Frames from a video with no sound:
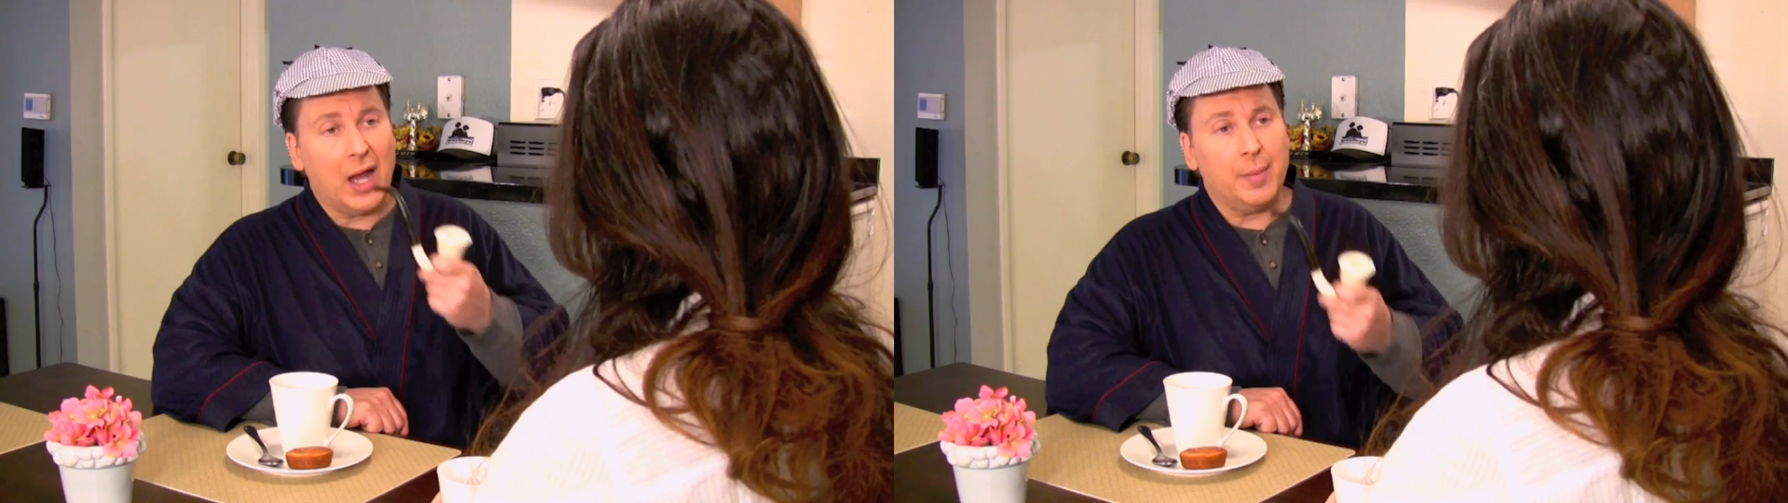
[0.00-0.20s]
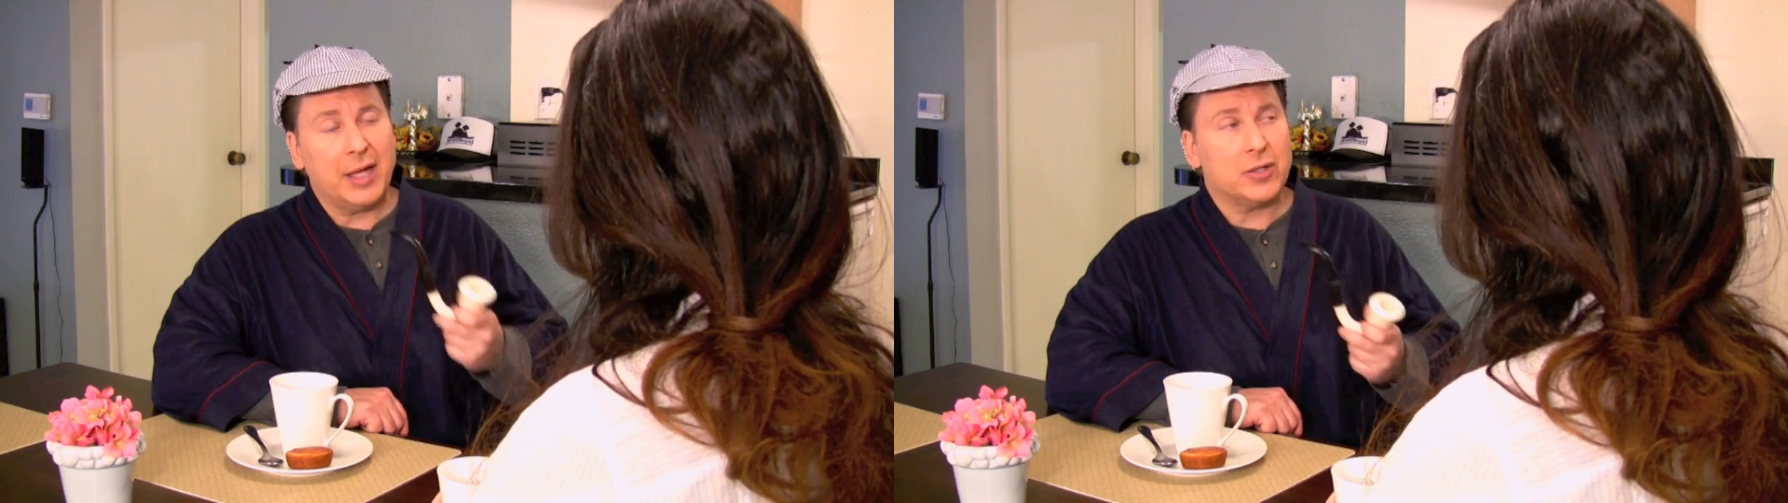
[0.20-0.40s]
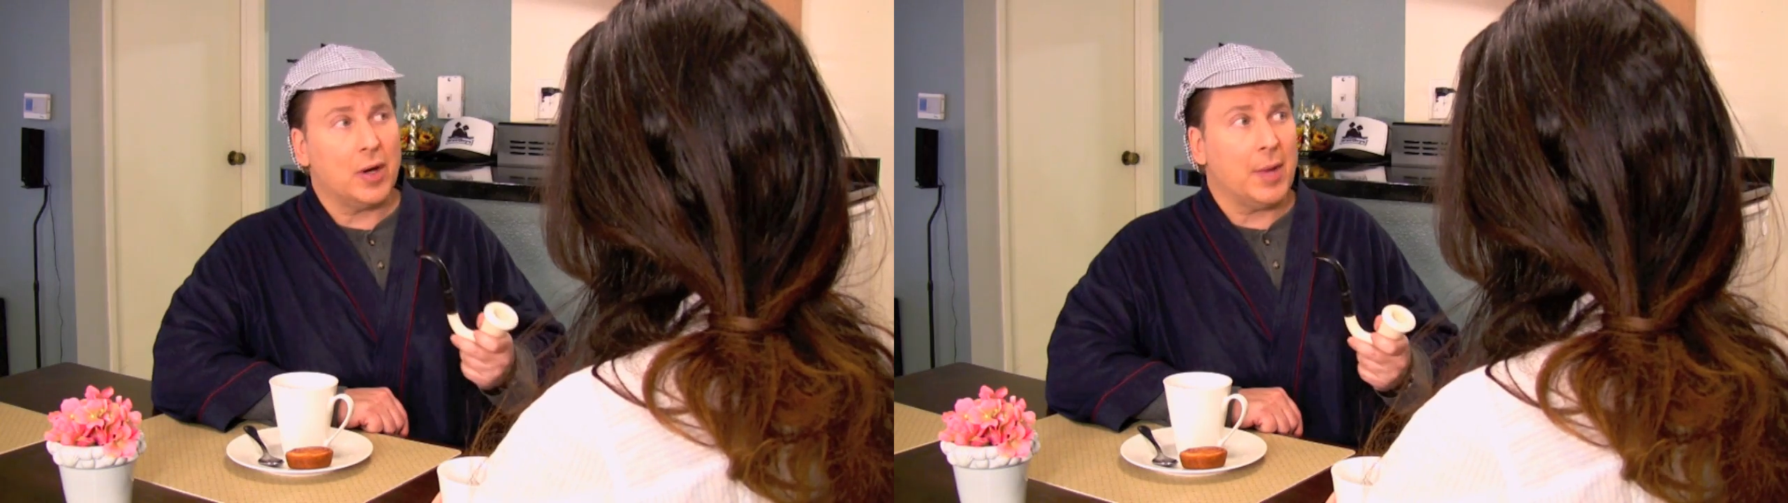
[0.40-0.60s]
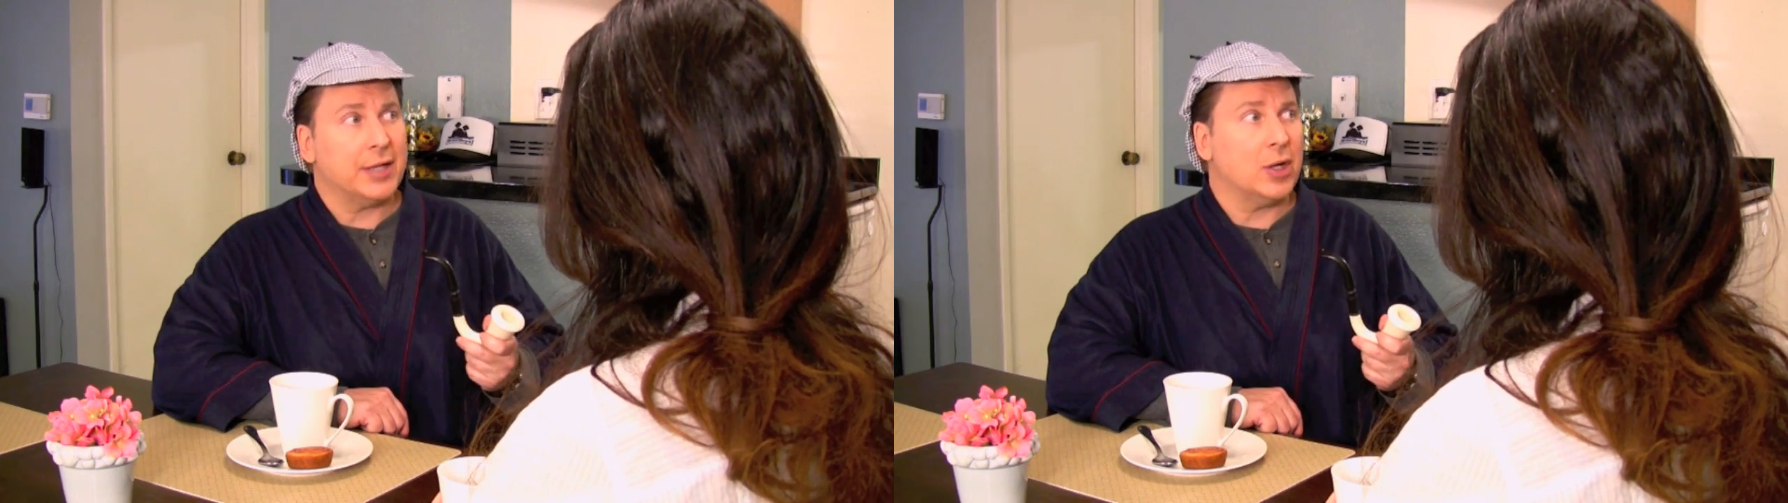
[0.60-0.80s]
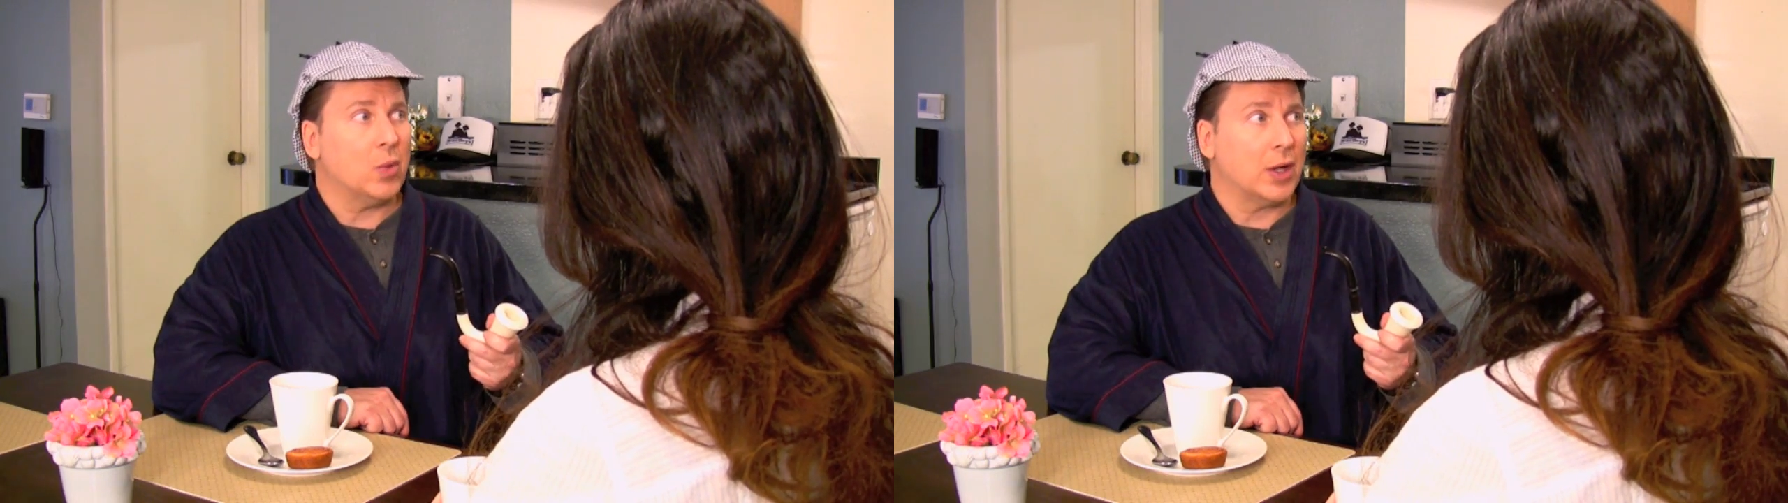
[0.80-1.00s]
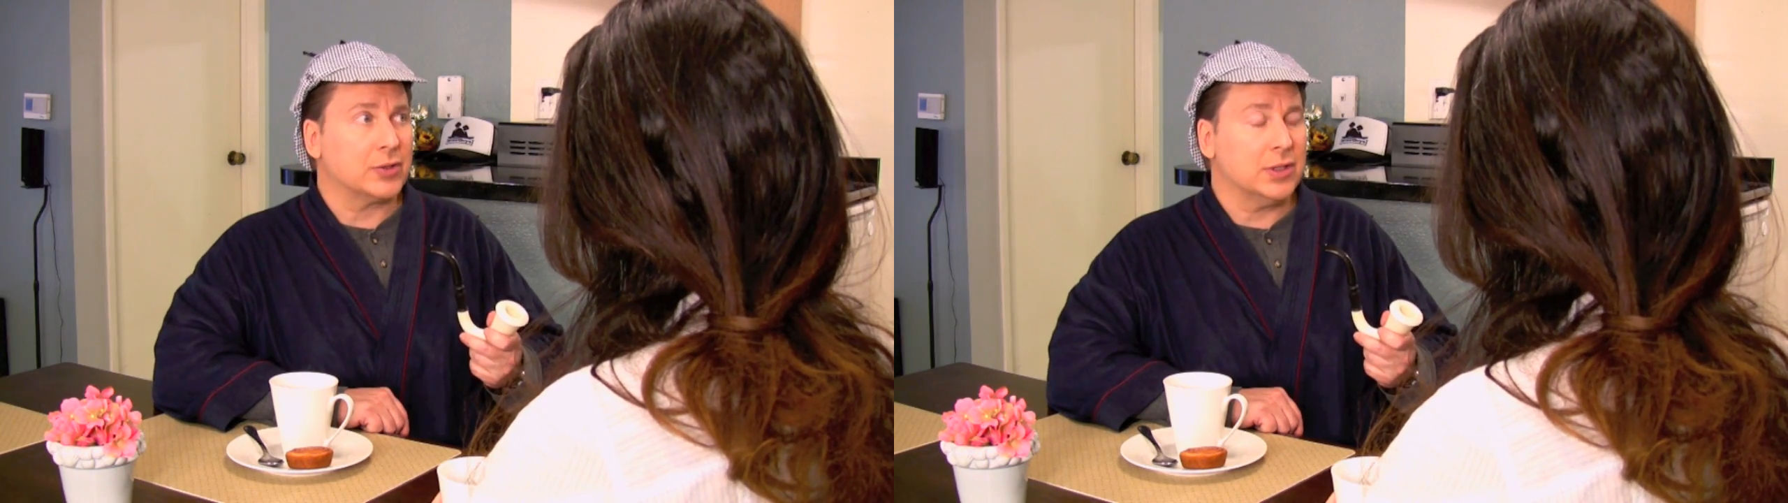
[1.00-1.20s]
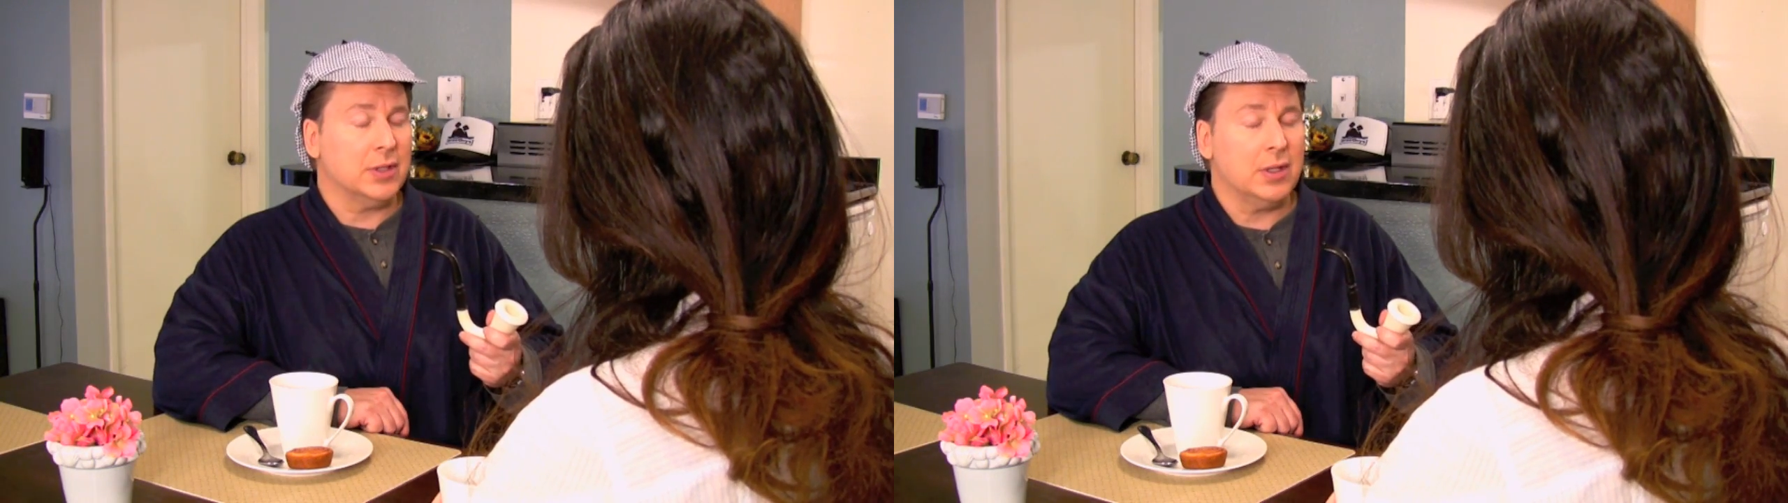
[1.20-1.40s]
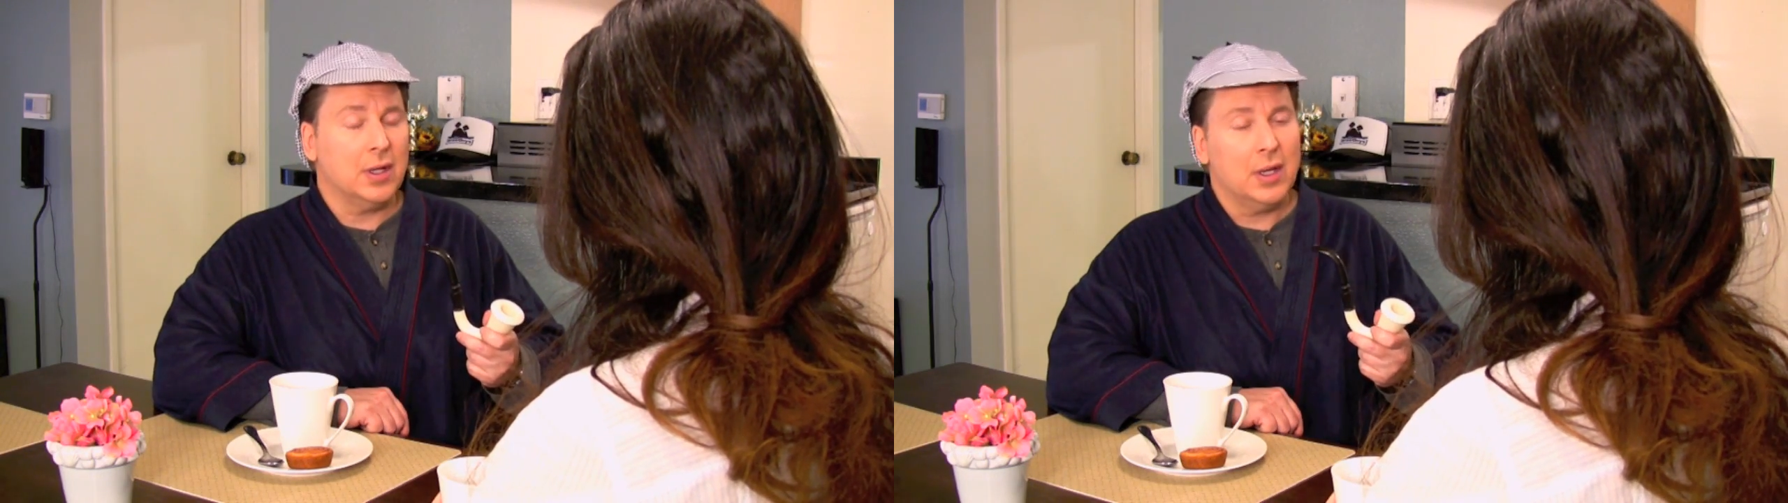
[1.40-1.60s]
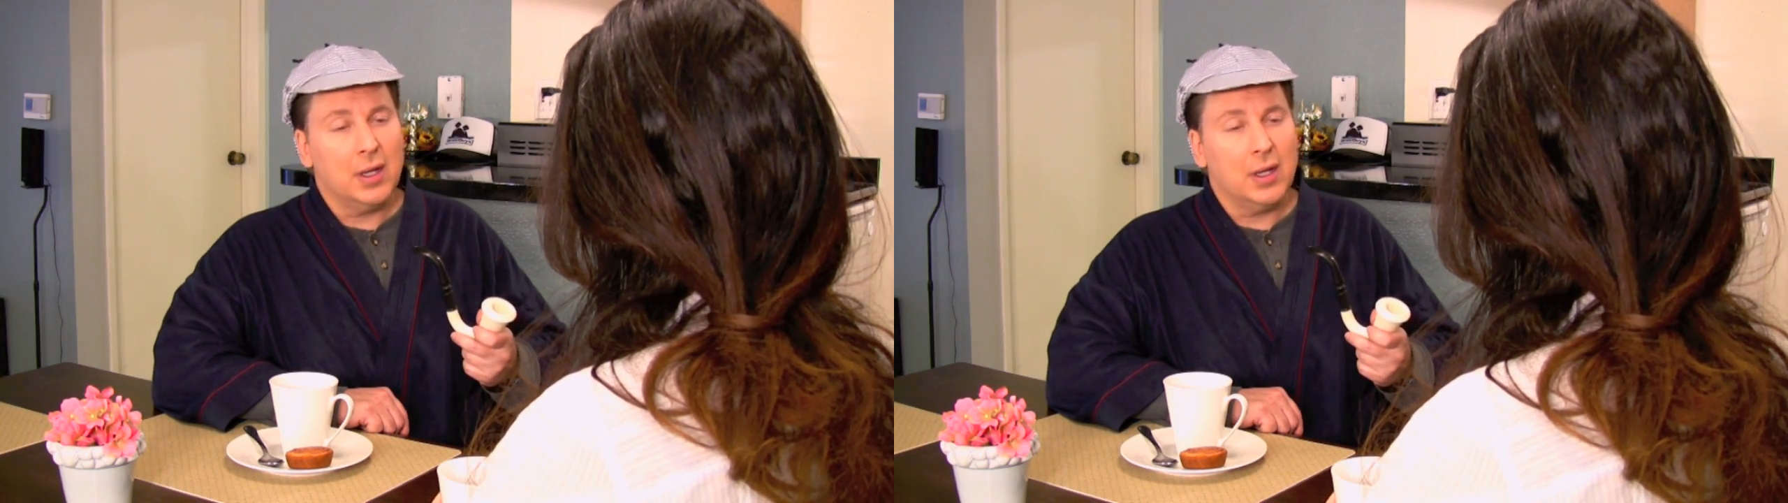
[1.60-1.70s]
elementary, my dear Watson.